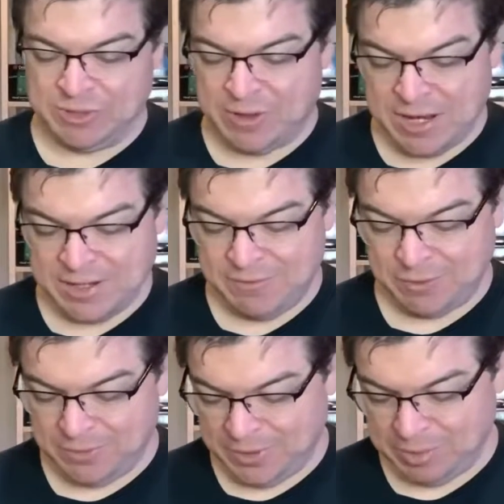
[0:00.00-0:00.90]
You know, I
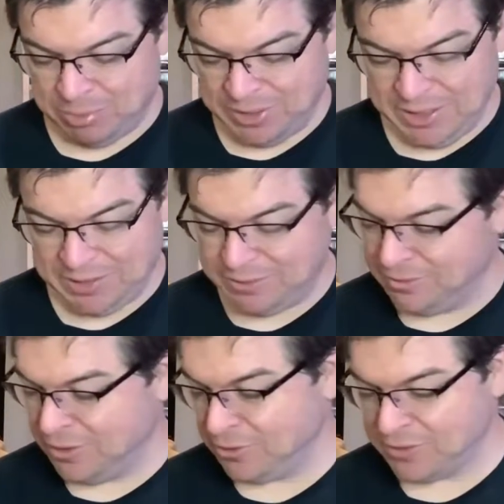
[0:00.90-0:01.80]
never really played
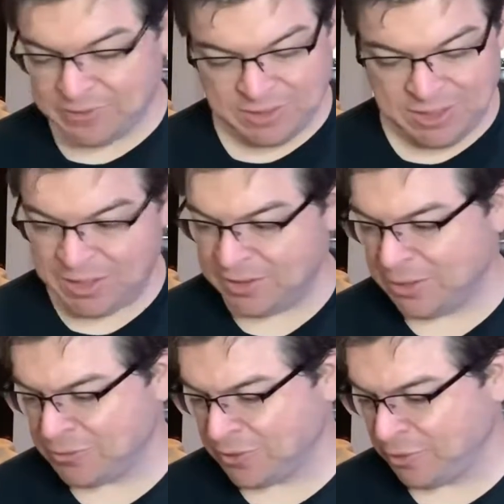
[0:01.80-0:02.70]
those as a kid.
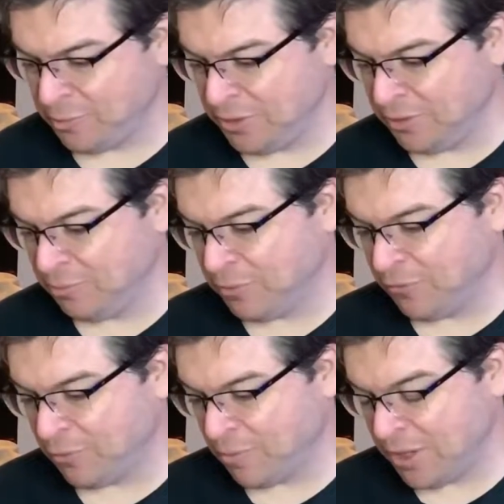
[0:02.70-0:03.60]
That was a little bit
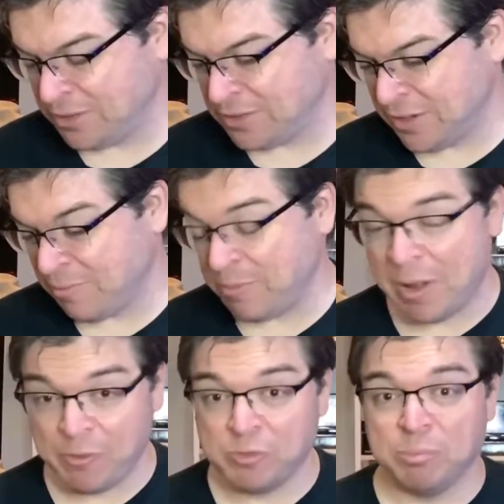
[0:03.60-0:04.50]
before my time. I mean,
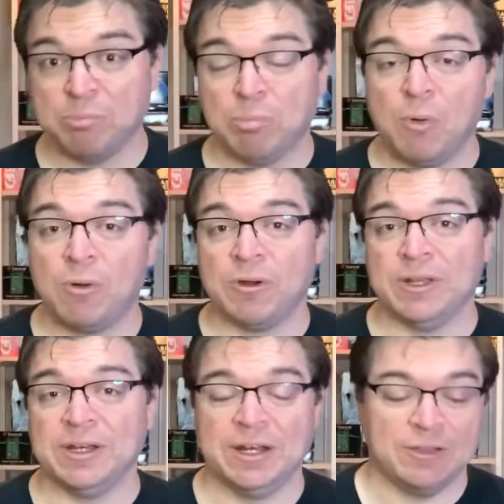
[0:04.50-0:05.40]
I was born
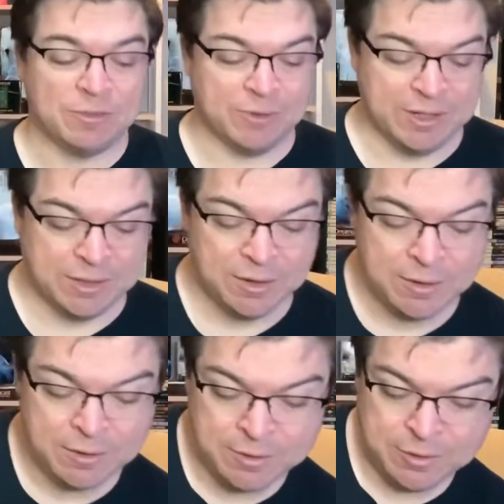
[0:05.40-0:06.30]
in '83,
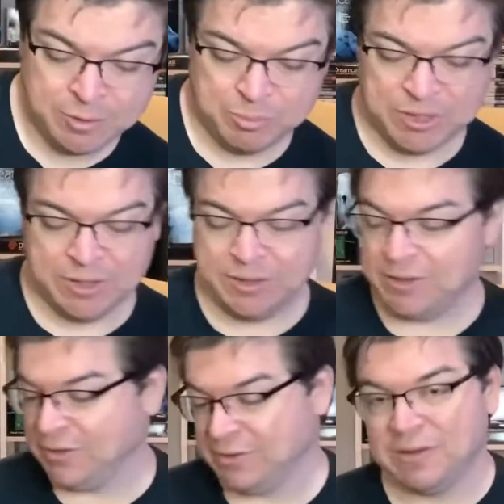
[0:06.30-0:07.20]
but
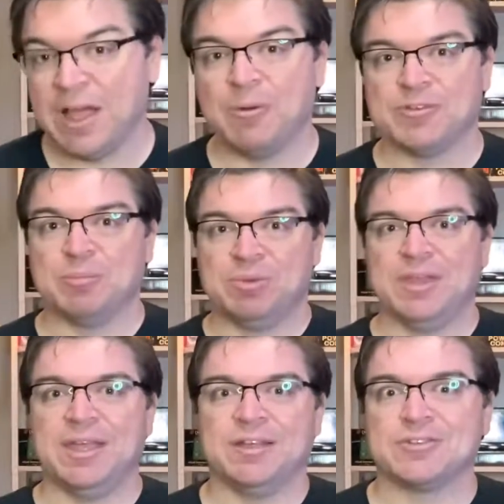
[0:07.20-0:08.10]
I wasn't
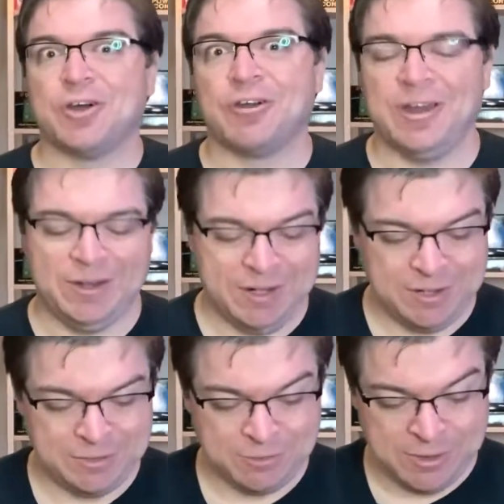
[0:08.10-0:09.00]
playing Atari in
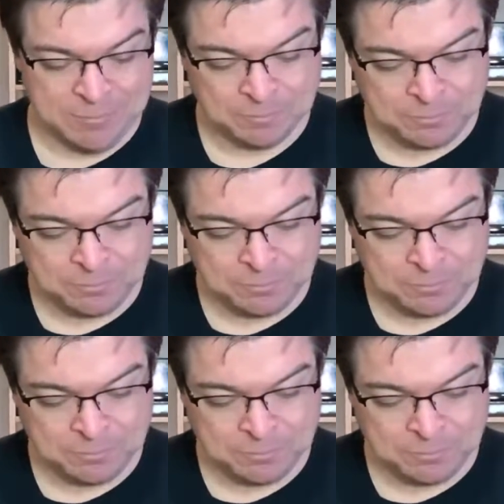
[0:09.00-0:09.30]
'83.